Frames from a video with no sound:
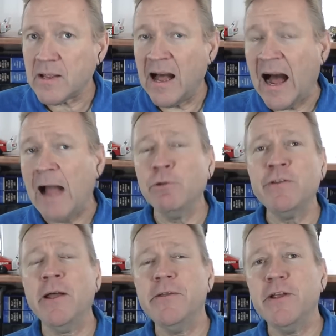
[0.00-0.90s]
I will
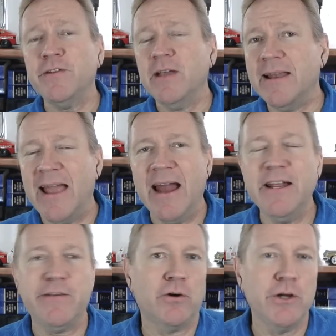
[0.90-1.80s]
tell you this, and any
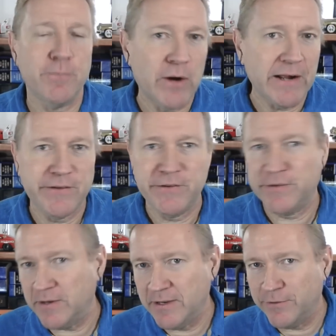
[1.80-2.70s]
attorney who
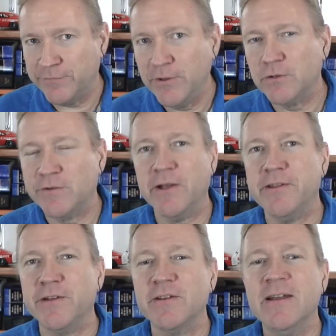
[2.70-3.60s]
practices in this field will tell
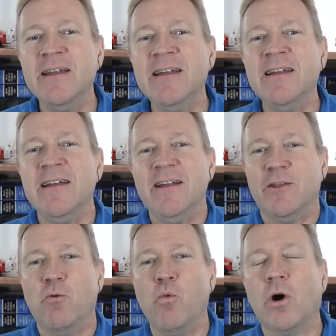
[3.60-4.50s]
you this.
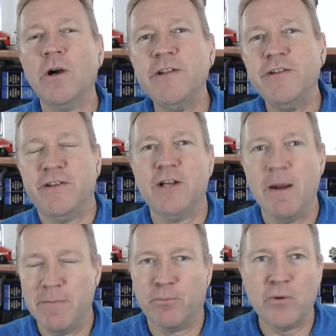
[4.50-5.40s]
The warranties that
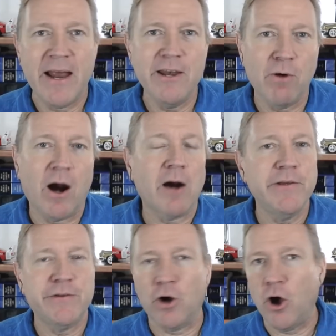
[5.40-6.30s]
come with brand new
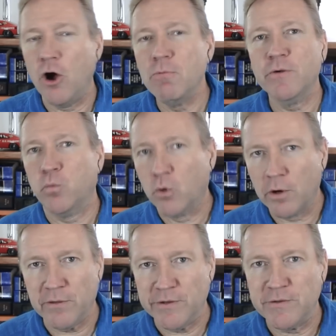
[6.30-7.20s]
RVs are almost
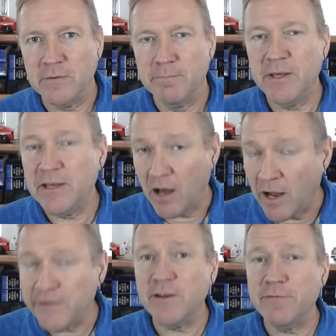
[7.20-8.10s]
worthless
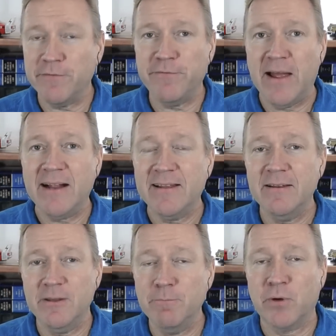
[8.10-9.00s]
because of the fact
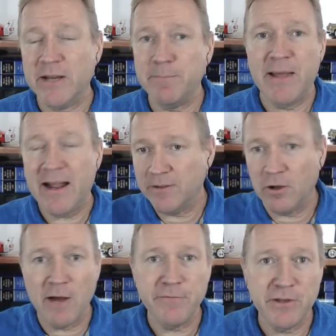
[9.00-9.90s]
that you bring it back and they'll
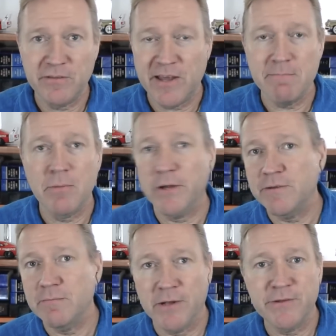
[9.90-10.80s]
often take months
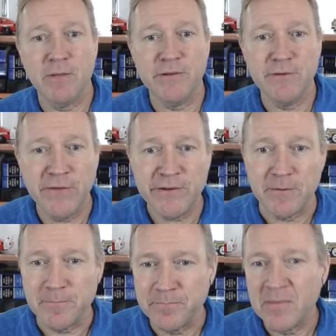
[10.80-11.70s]
and months and months to fix it.